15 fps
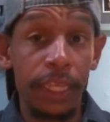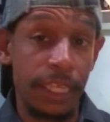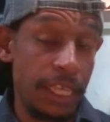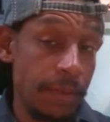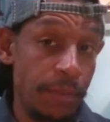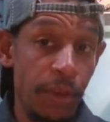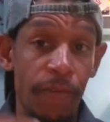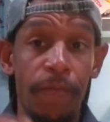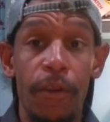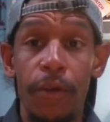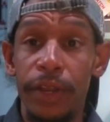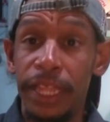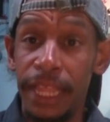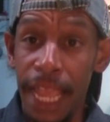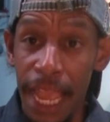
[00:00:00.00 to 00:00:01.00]
keep your
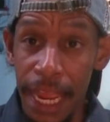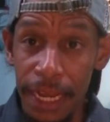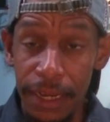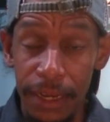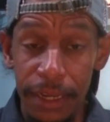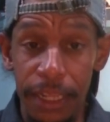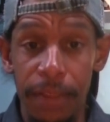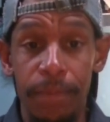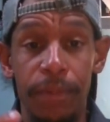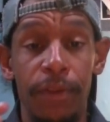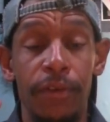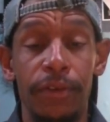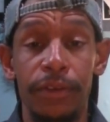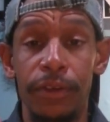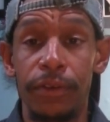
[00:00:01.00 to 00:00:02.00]
phone in that, keep
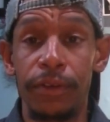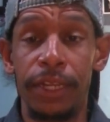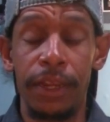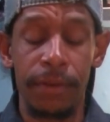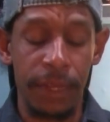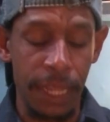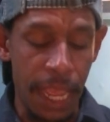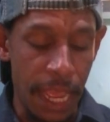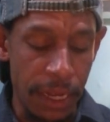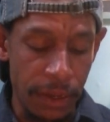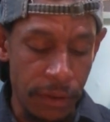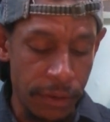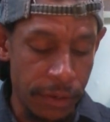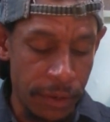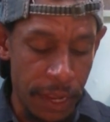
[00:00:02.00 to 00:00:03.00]
your, your gear in that,
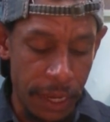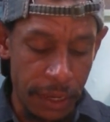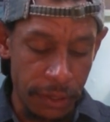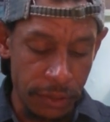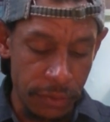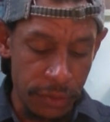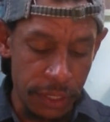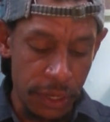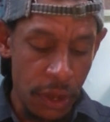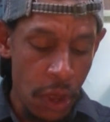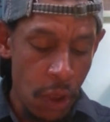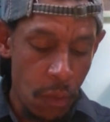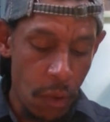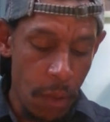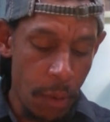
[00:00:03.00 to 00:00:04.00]
you're, you're not going to lose it.
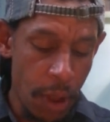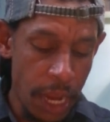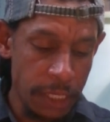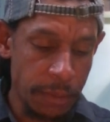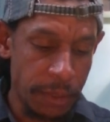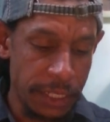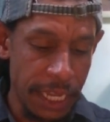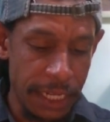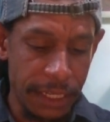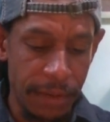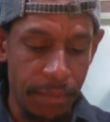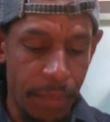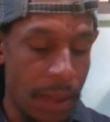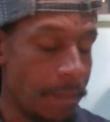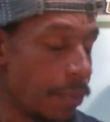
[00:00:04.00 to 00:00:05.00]
Rubberized
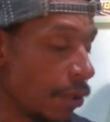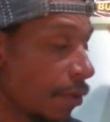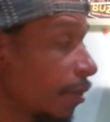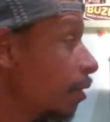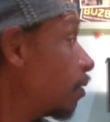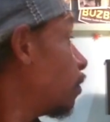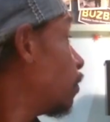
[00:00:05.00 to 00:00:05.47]
protected bumper.